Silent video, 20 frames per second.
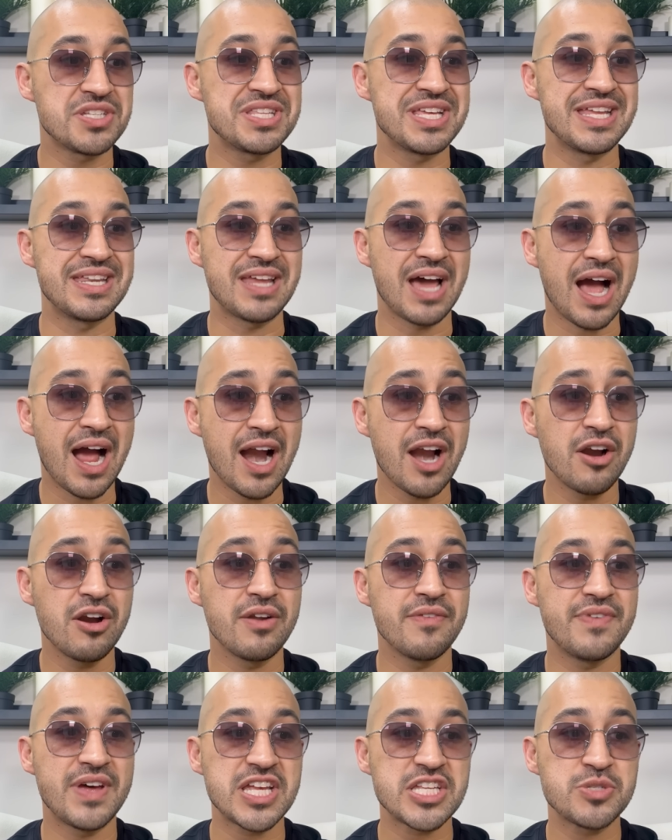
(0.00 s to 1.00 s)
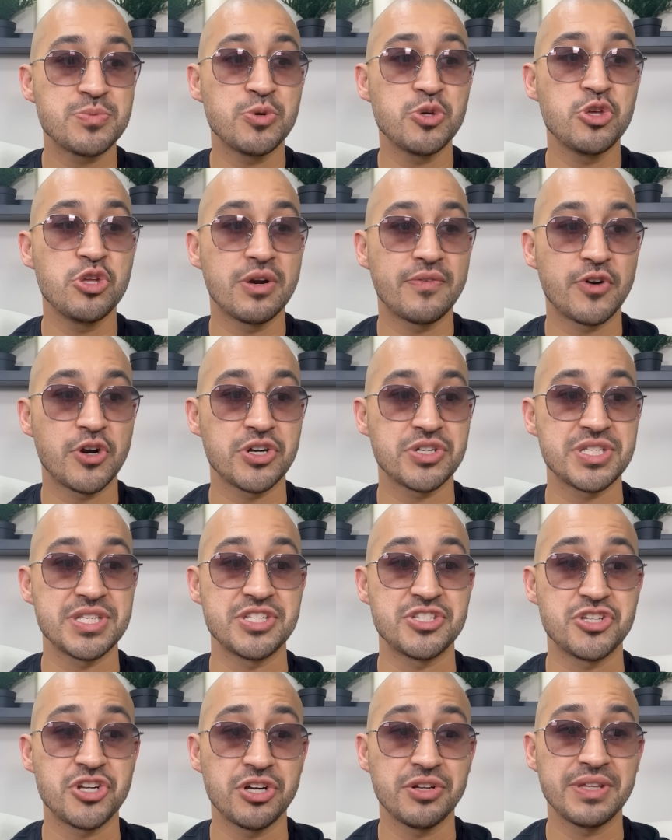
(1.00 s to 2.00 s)
the entire investable universe
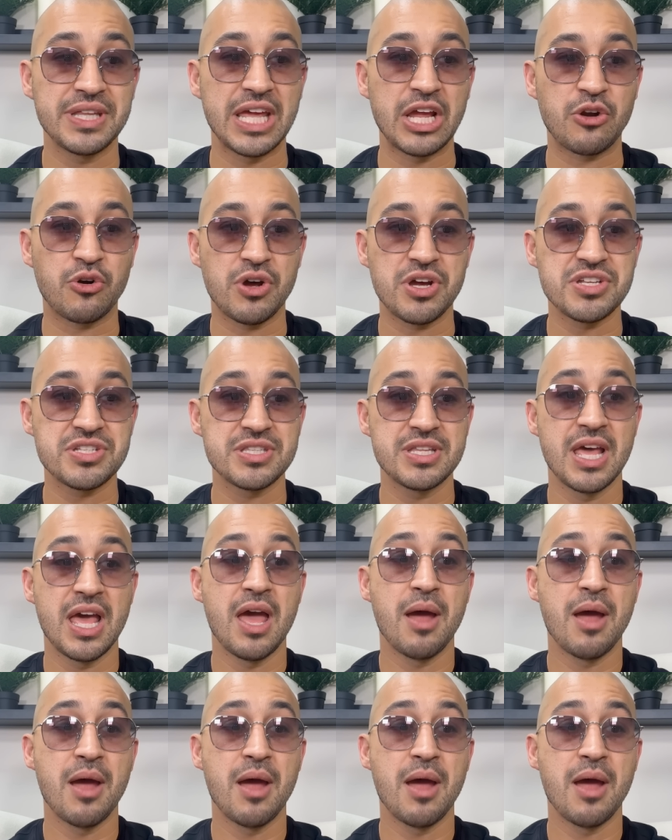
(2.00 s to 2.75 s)
and certainly across